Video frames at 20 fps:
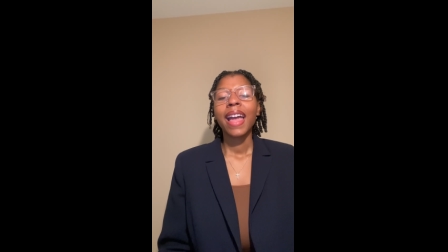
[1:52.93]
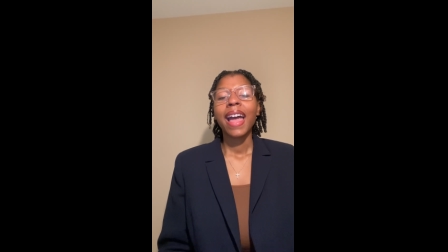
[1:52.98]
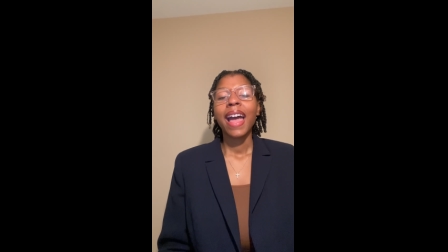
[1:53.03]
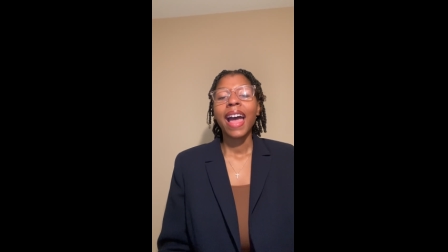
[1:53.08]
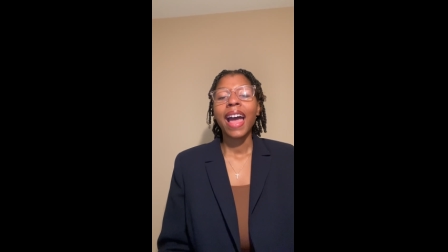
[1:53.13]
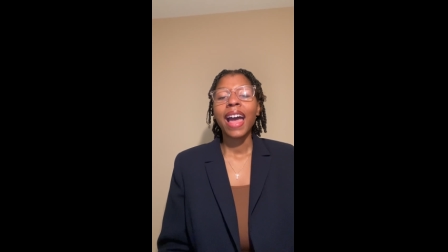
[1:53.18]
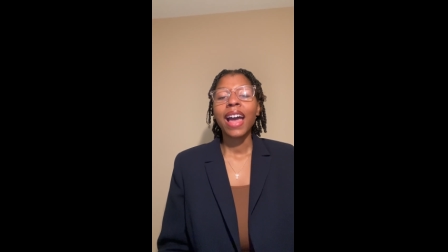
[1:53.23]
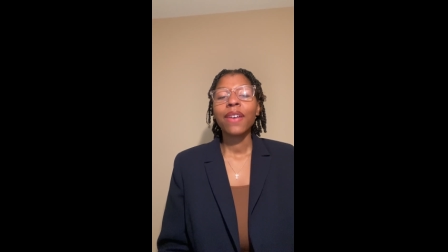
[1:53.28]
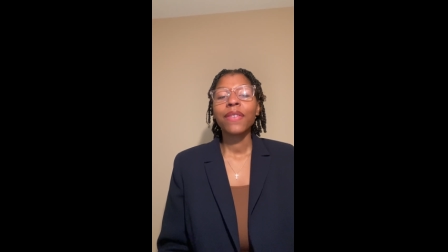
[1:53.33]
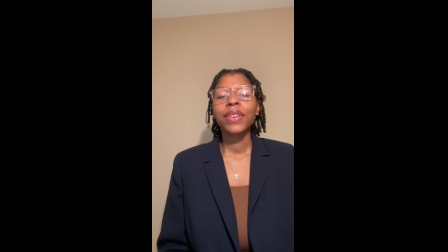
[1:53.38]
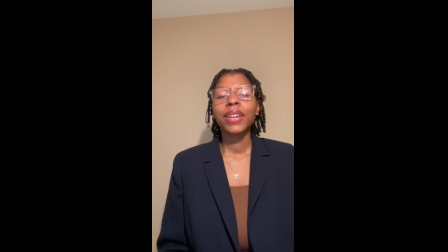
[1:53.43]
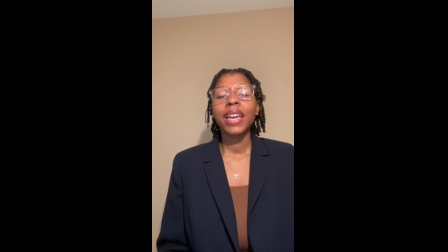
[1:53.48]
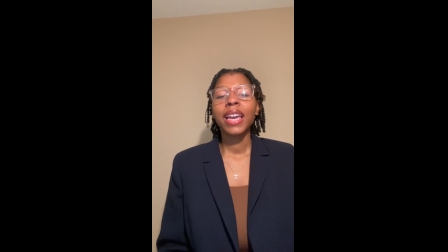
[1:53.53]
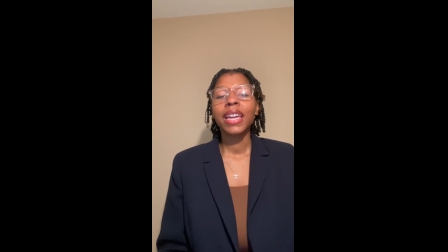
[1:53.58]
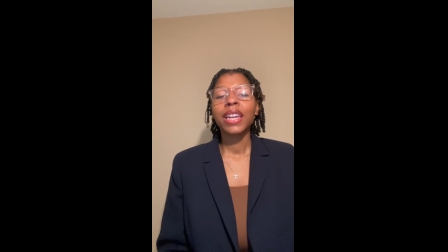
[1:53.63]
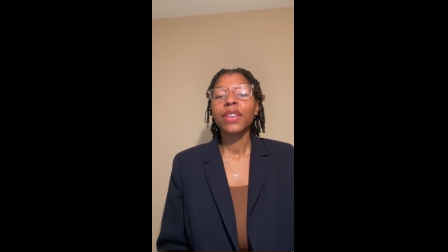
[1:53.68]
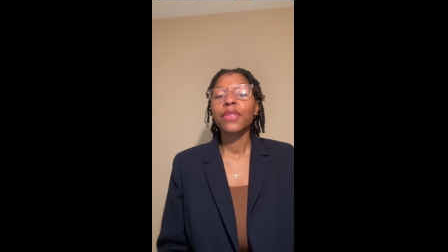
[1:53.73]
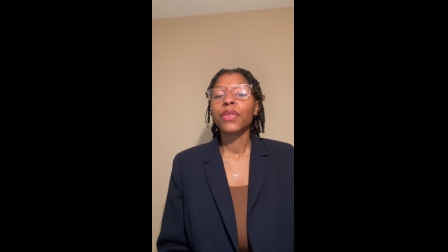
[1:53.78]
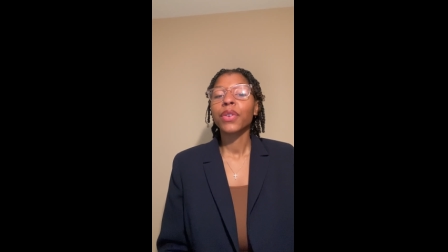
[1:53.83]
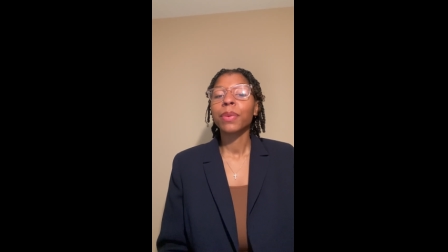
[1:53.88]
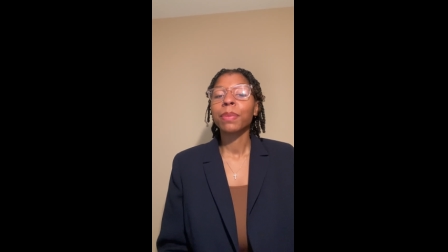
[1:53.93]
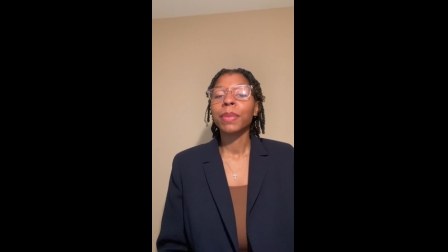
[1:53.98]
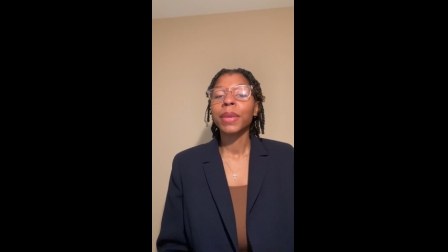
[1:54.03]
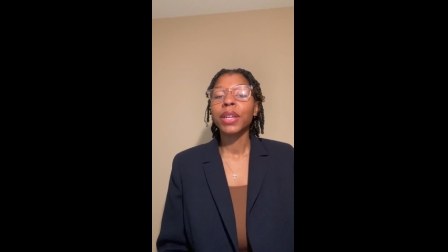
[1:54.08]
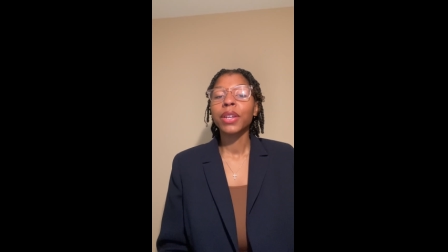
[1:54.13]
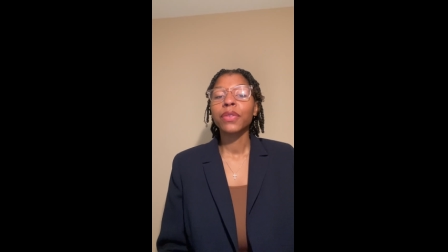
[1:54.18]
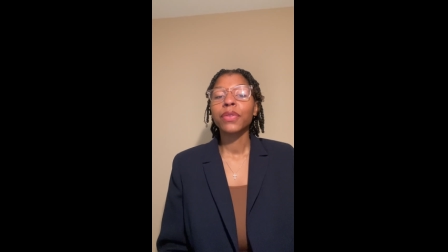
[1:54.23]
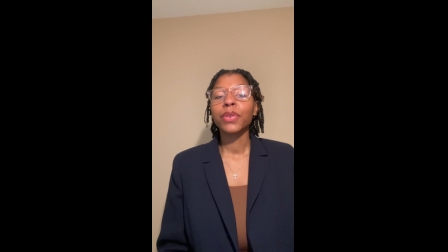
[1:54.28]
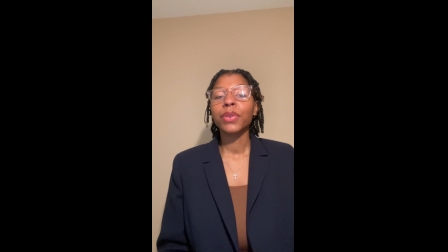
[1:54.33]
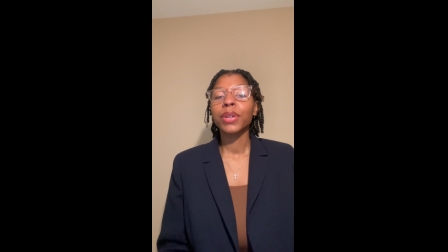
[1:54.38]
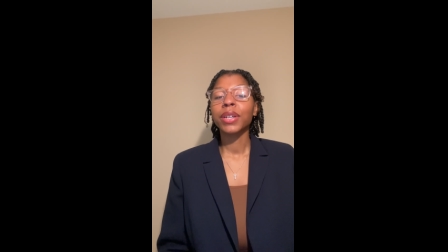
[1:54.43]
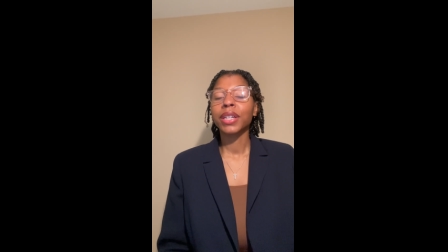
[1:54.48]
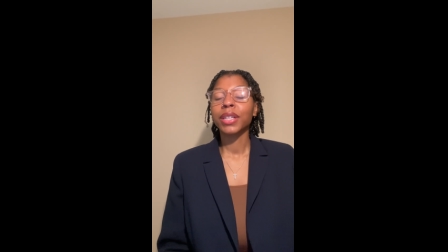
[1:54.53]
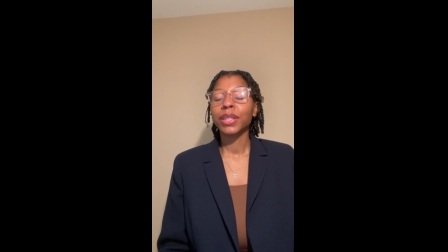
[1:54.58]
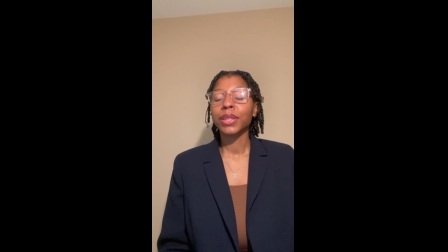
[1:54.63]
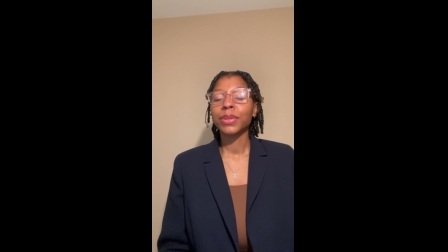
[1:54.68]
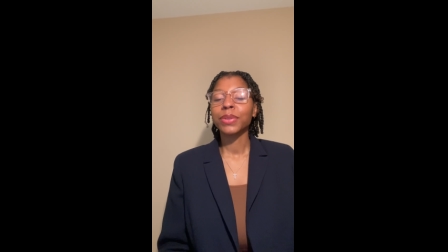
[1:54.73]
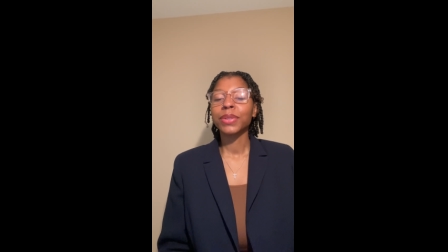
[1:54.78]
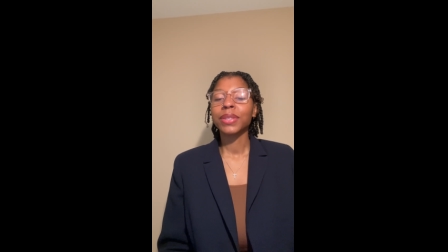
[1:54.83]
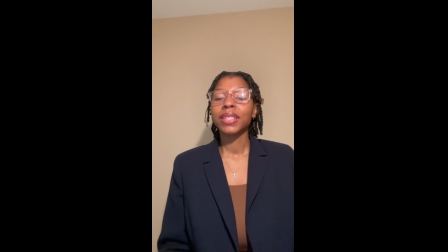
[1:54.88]
advocating for meaningful
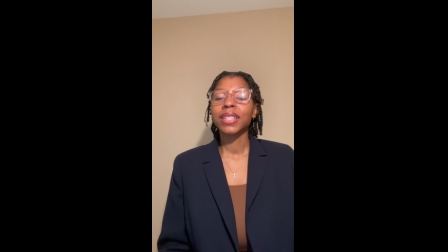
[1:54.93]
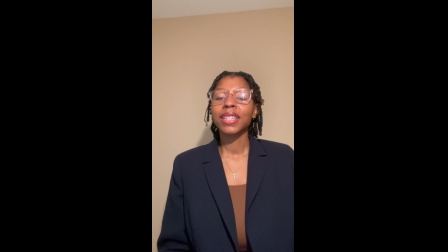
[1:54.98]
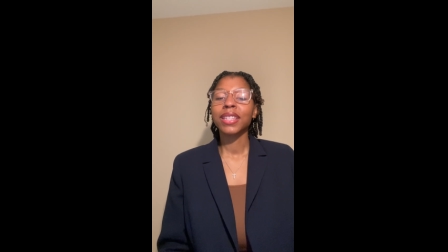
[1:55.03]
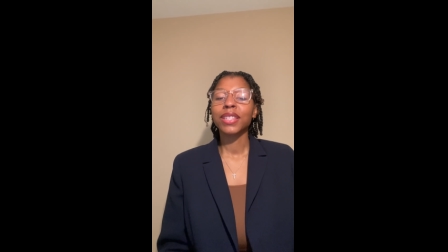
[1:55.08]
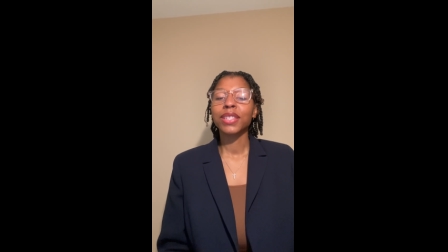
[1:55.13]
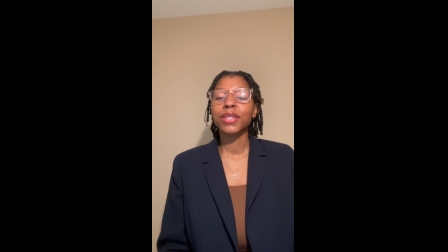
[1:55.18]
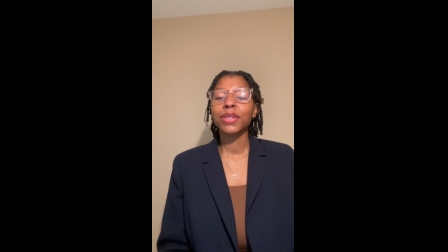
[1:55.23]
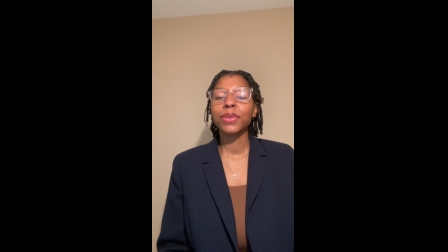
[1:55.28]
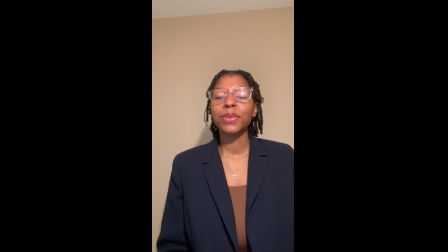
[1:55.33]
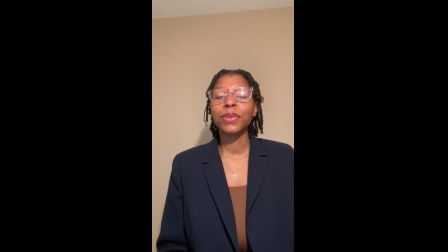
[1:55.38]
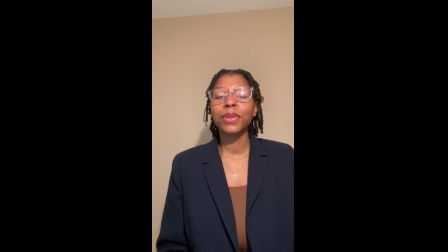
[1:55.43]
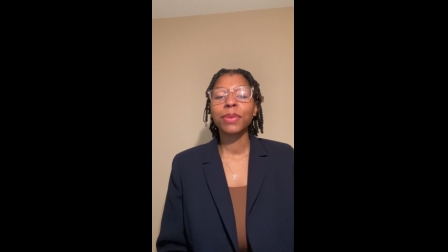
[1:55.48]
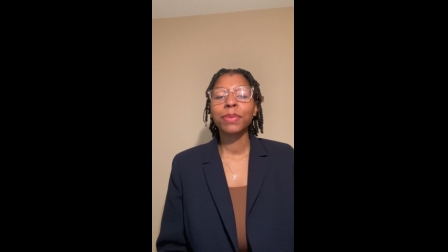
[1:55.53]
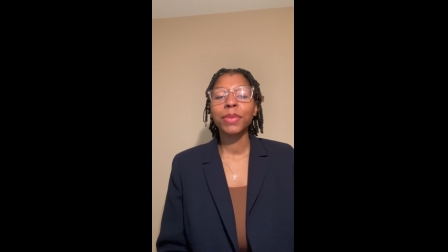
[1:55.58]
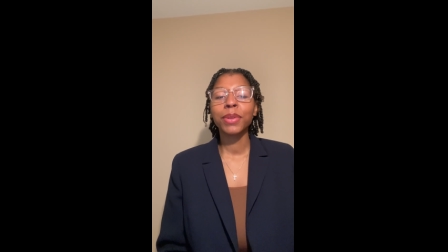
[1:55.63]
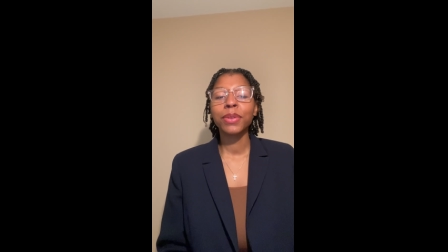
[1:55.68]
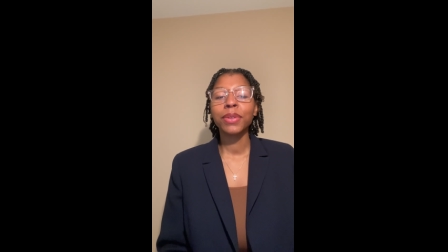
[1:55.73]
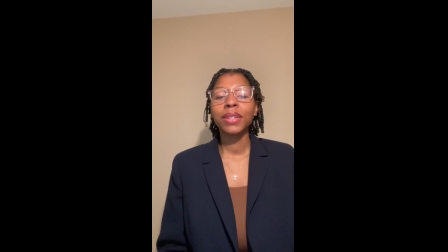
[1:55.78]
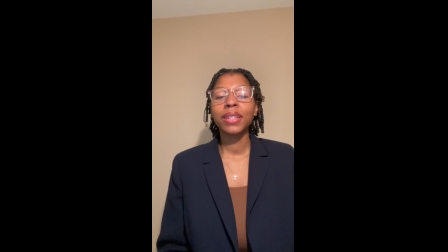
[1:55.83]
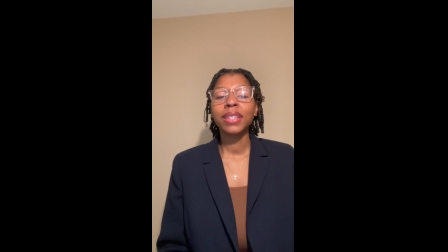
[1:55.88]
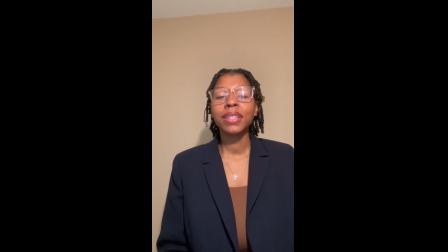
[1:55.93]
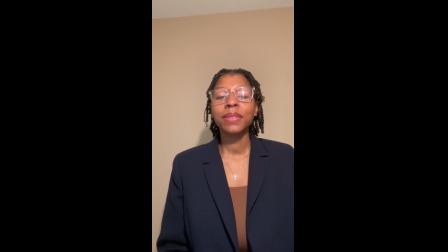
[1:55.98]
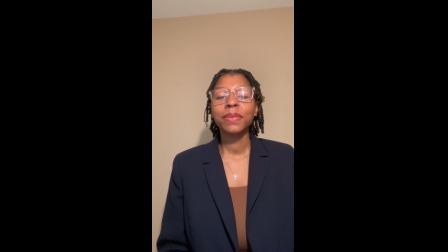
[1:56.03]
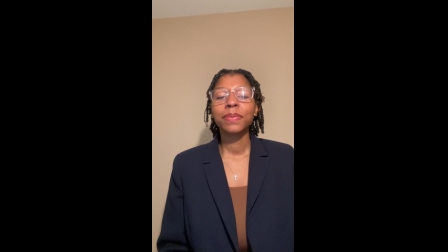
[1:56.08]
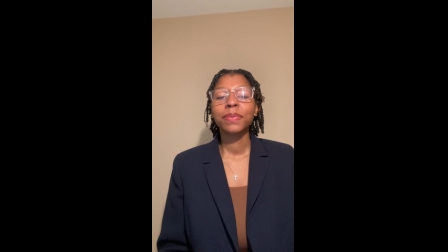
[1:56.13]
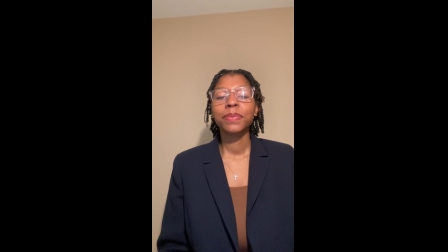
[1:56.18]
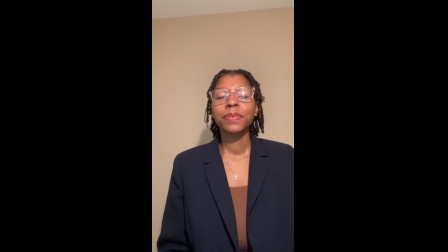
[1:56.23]
inclusion in the school community,